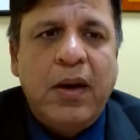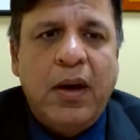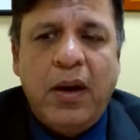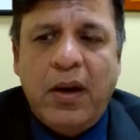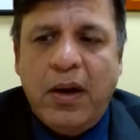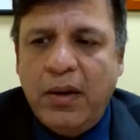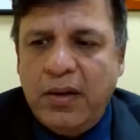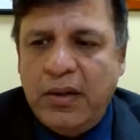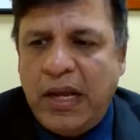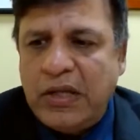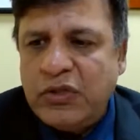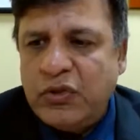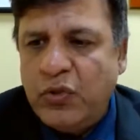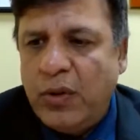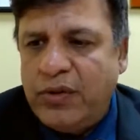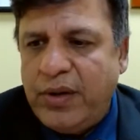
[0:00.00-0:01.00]
our
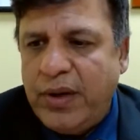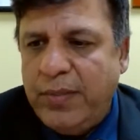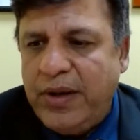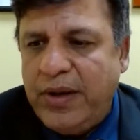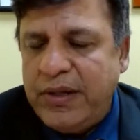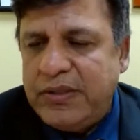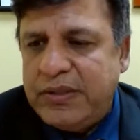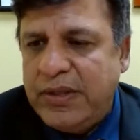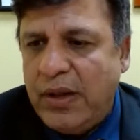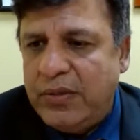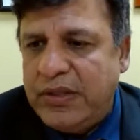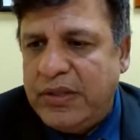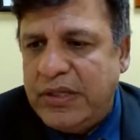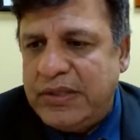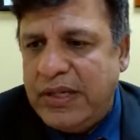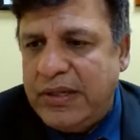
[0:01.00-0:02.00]
last 2 or 3 minutes. Now,
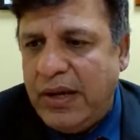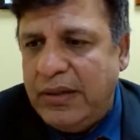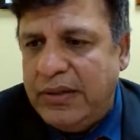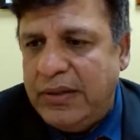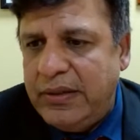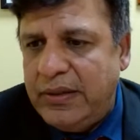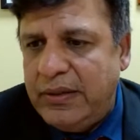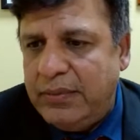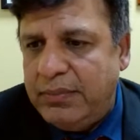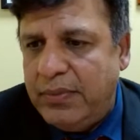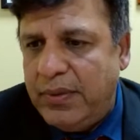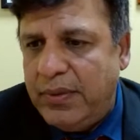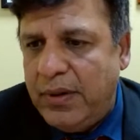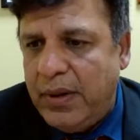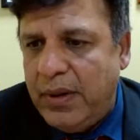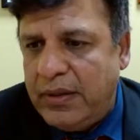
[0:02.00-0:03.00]
there's another
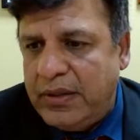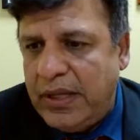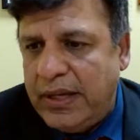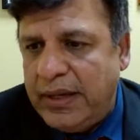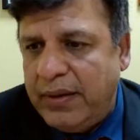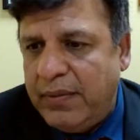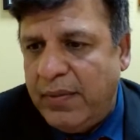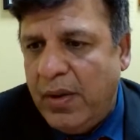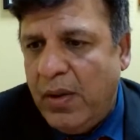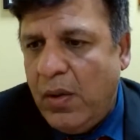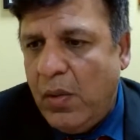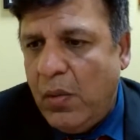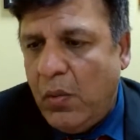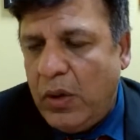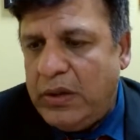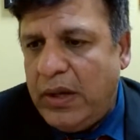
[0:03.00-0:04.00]
thing.
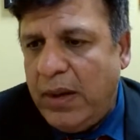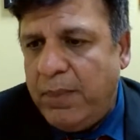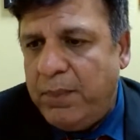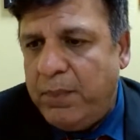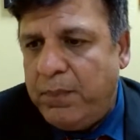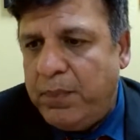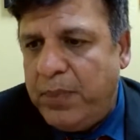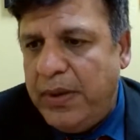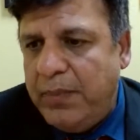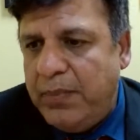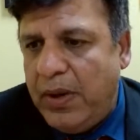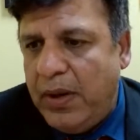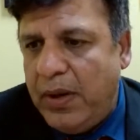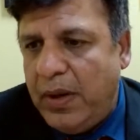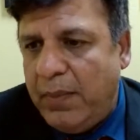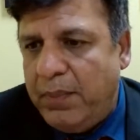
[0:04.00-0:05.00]
What
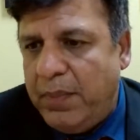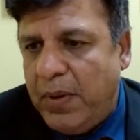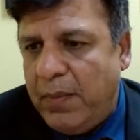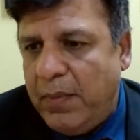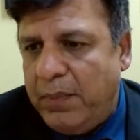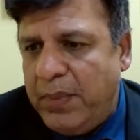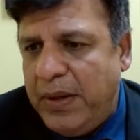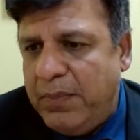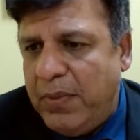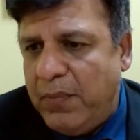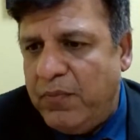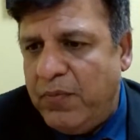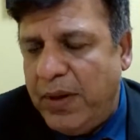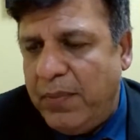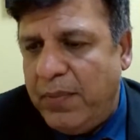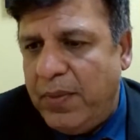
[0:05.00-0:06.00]

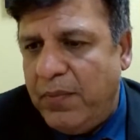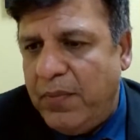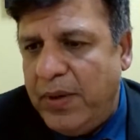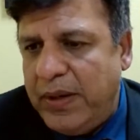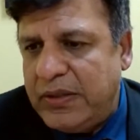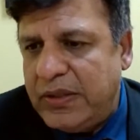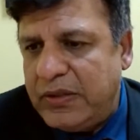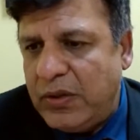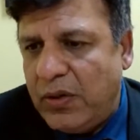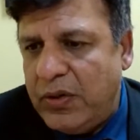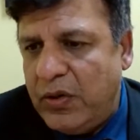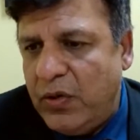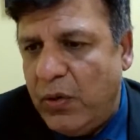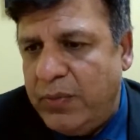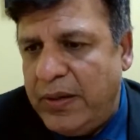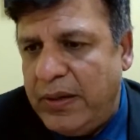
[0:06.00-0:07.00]
premium wages. How do
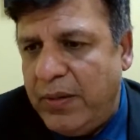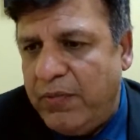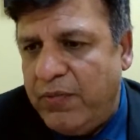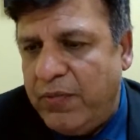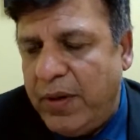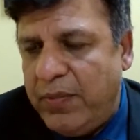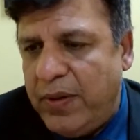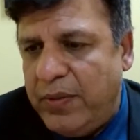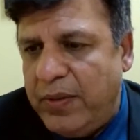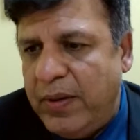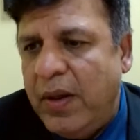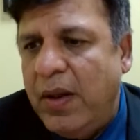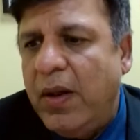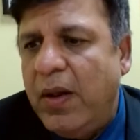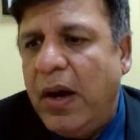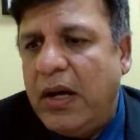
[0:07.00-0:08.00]
you obtain a favorable,
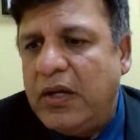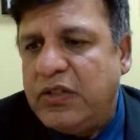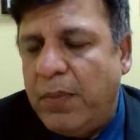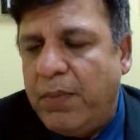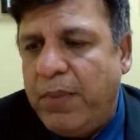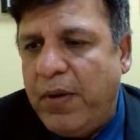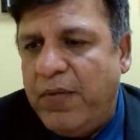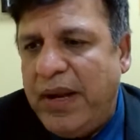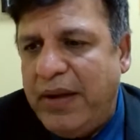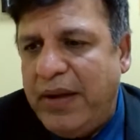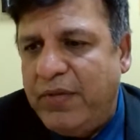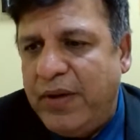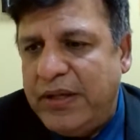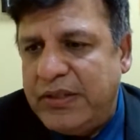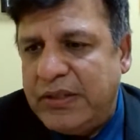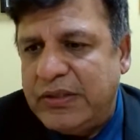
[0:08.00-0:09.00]
prevailing
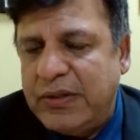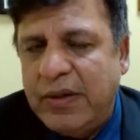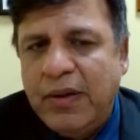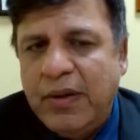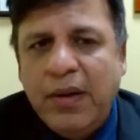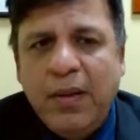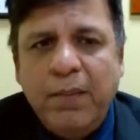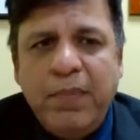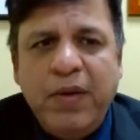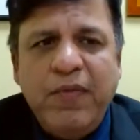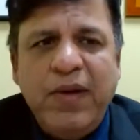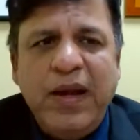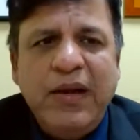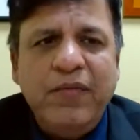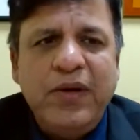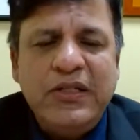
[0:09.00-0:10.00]
wages?
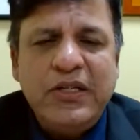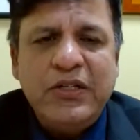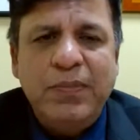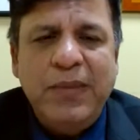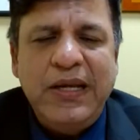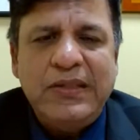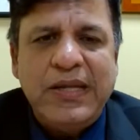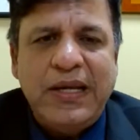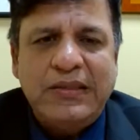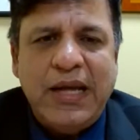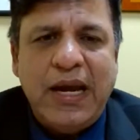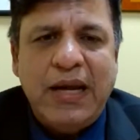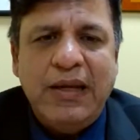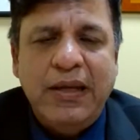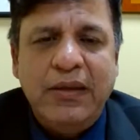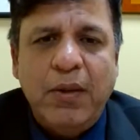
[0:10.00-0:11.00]
Prevailing wages means
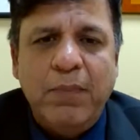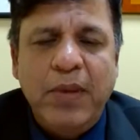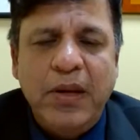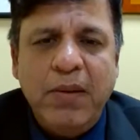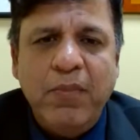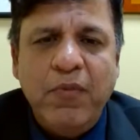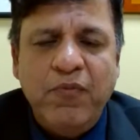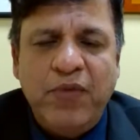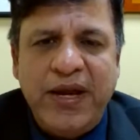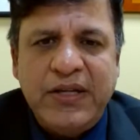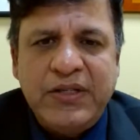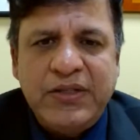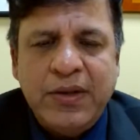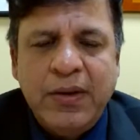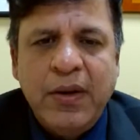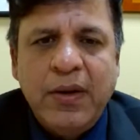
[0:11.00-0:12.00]
exactly the minimum
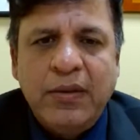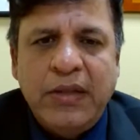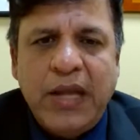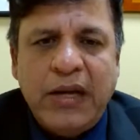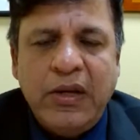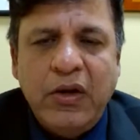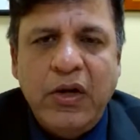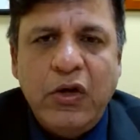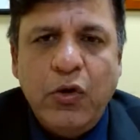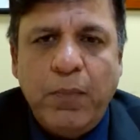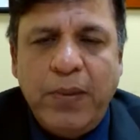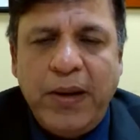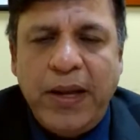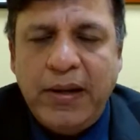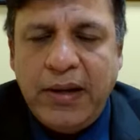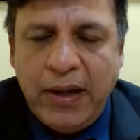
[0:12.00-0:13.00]
wage that you need to
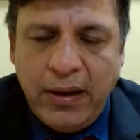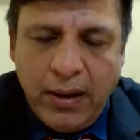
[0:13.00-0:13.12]
pay an